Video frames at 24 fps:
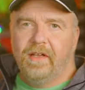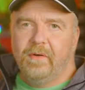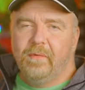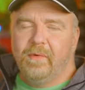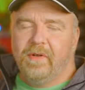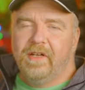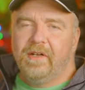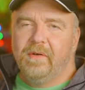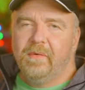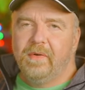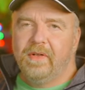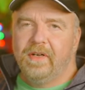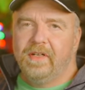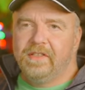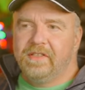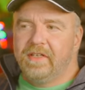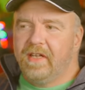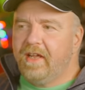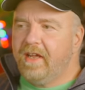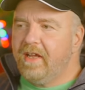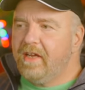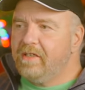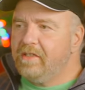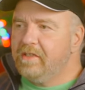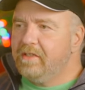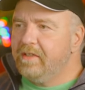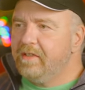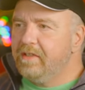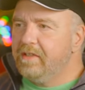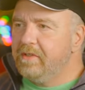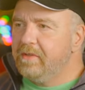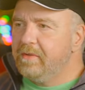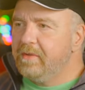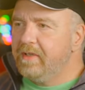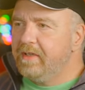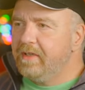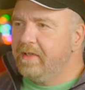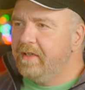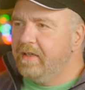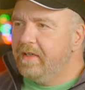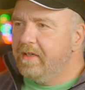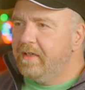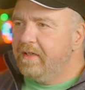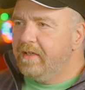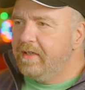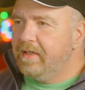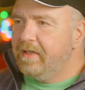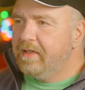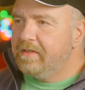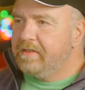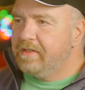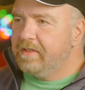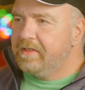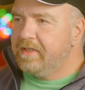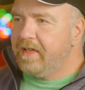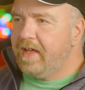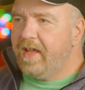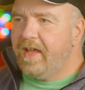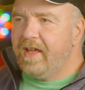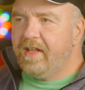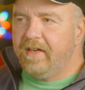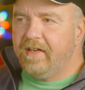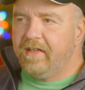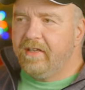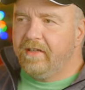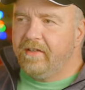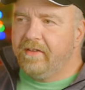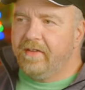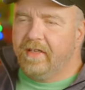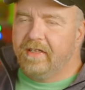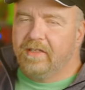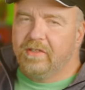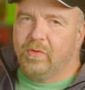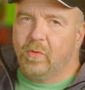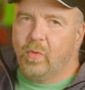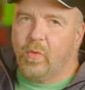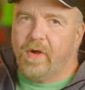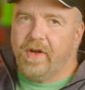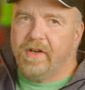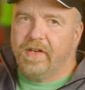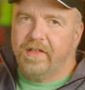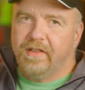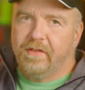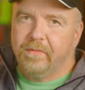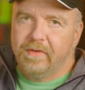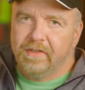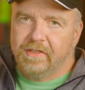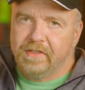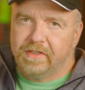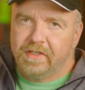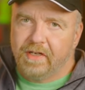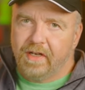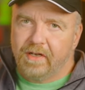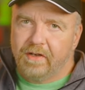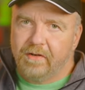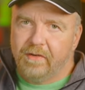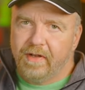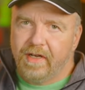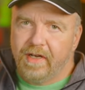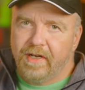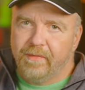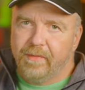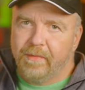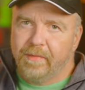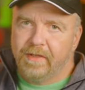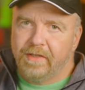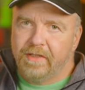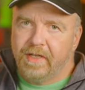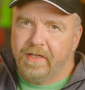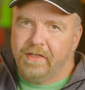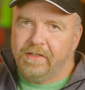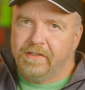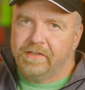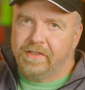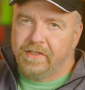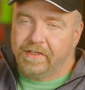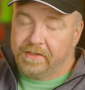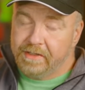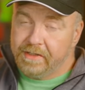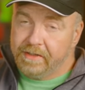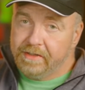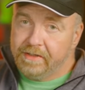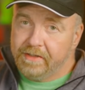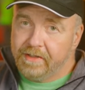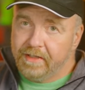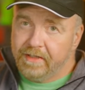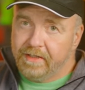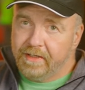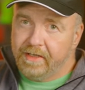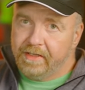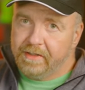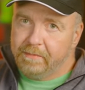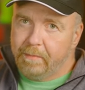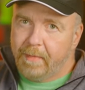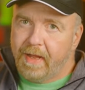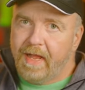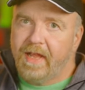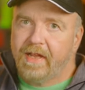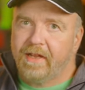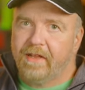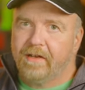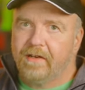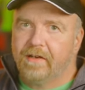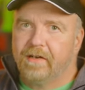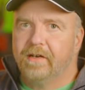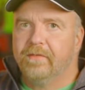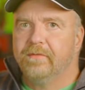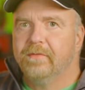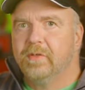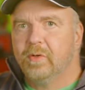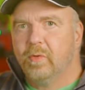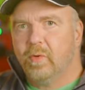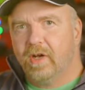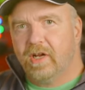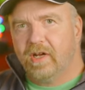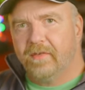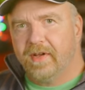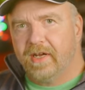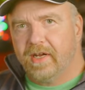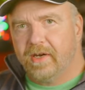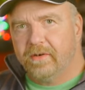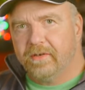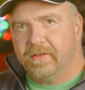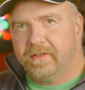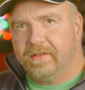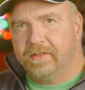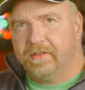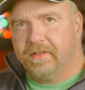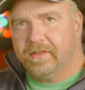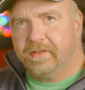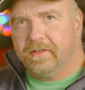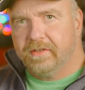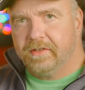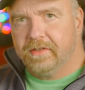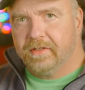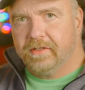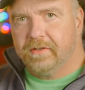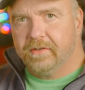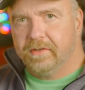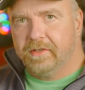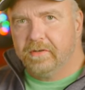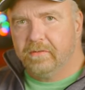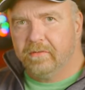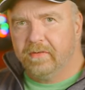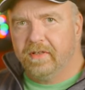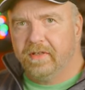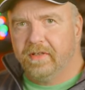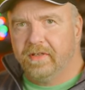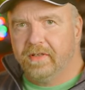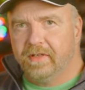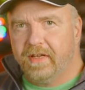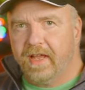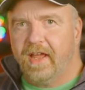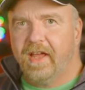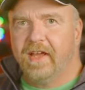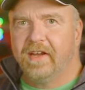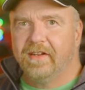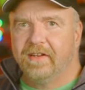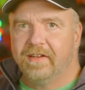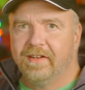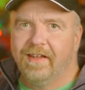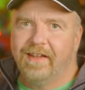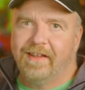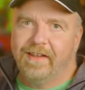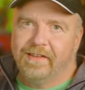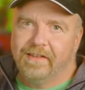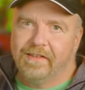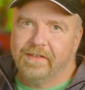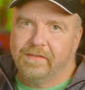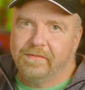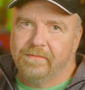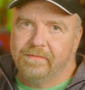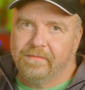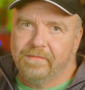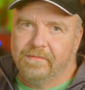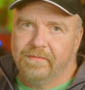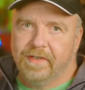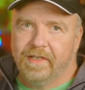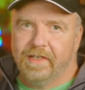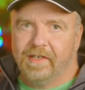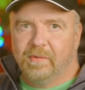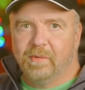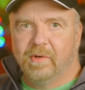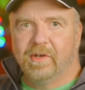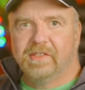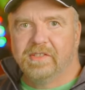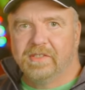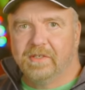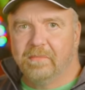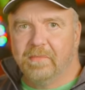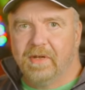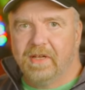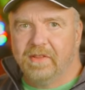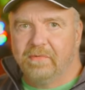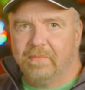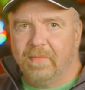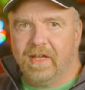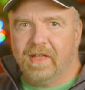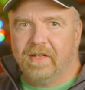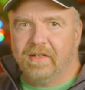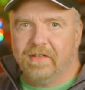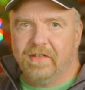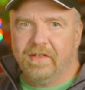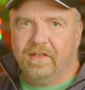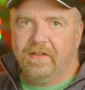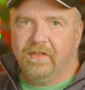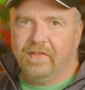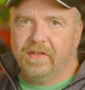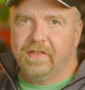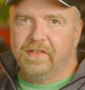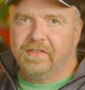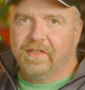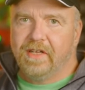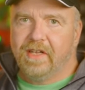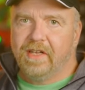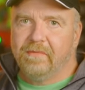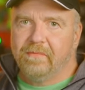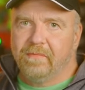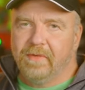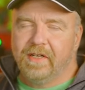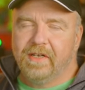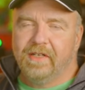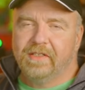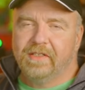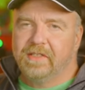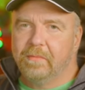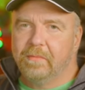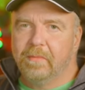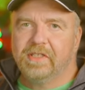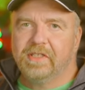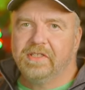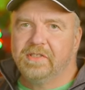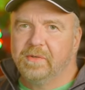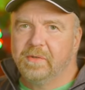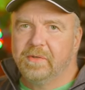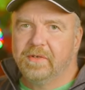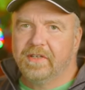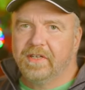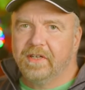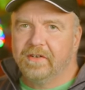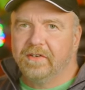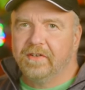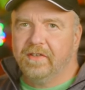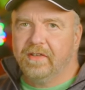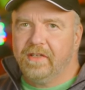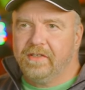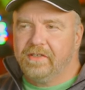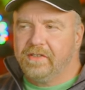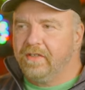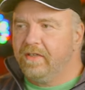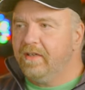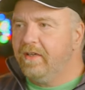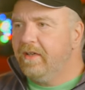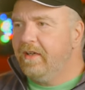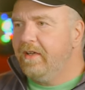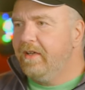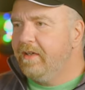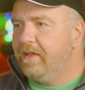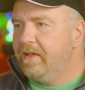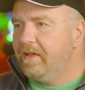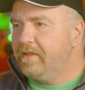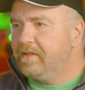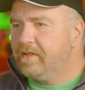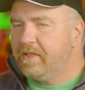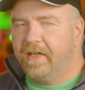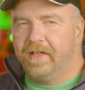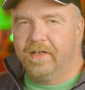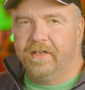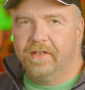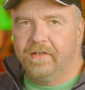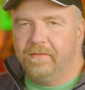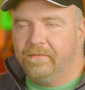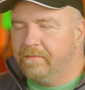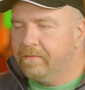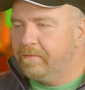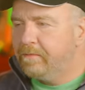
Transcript: Well, what it's actually doing is it's adding that 20 that we just got credit from the tens digits, and then it's backing off 12 hours. So you're really adding 8 and it works out mathematically the same. And it's a much shorter calculation. It's handy.